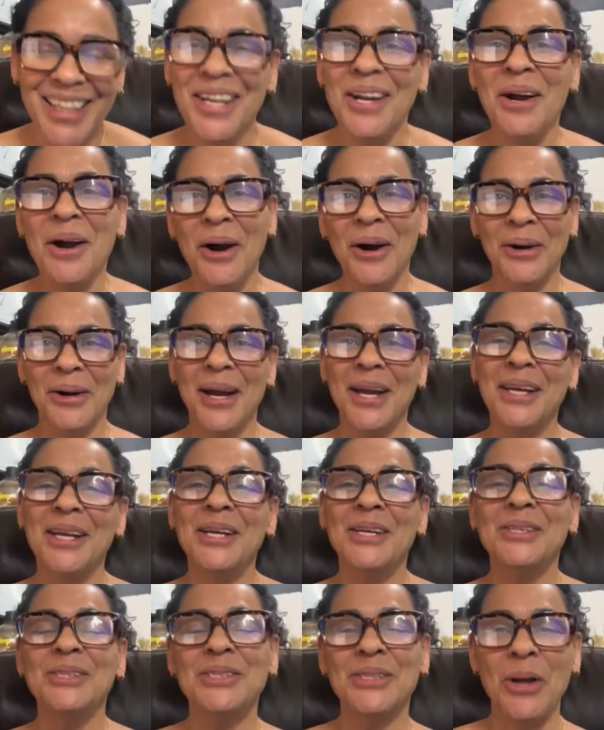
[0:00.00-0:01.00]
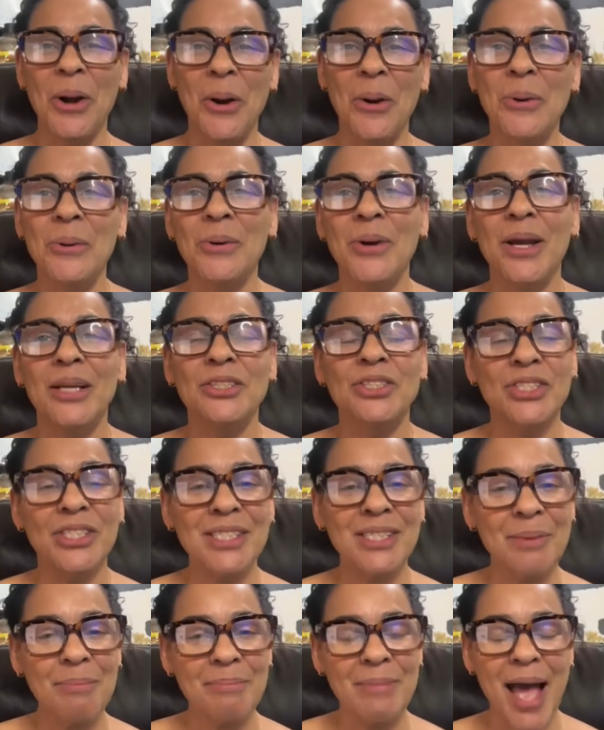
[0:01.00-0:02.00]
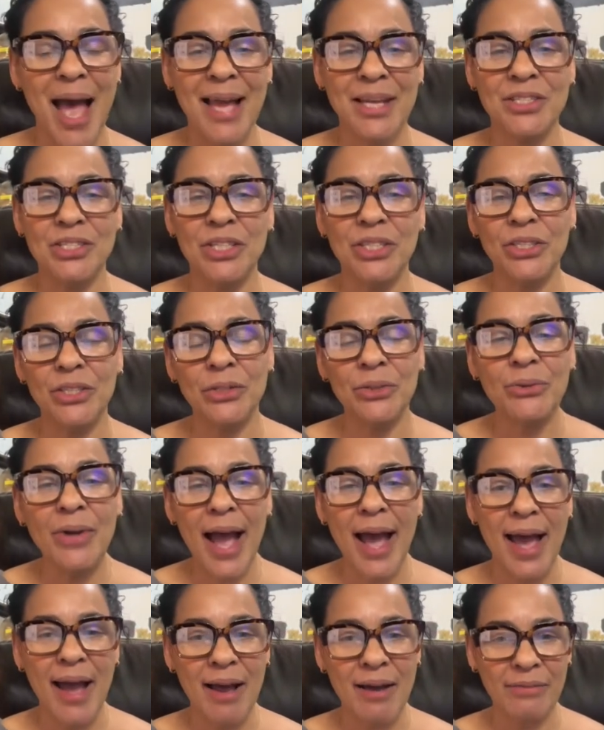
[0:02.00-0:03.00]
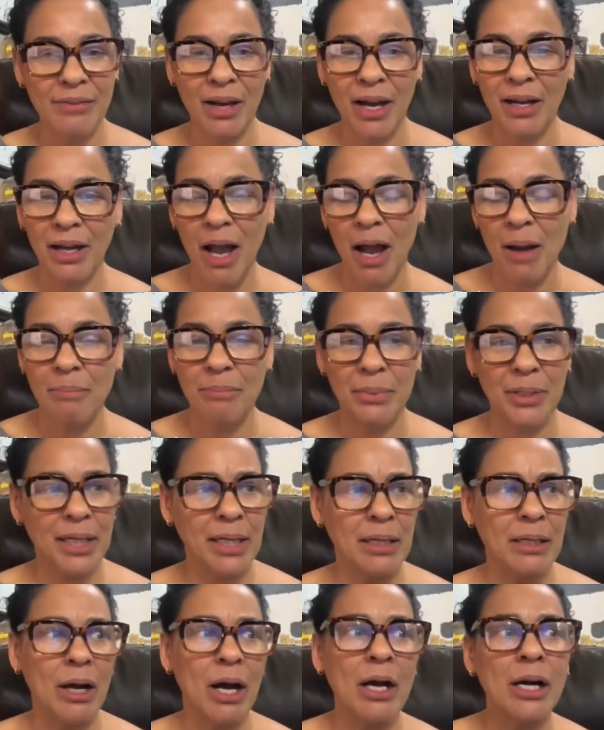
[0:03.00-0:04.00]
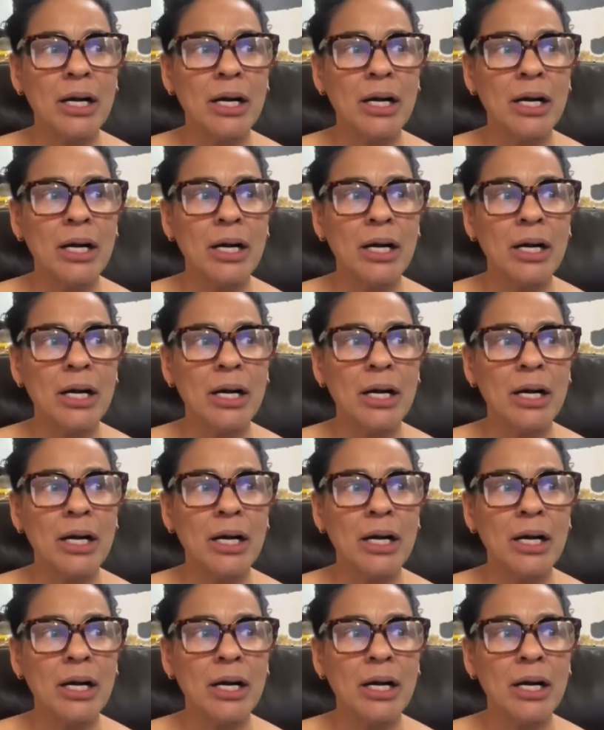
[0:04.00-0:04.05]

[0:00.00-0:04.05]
All right, so just imagine you have a company,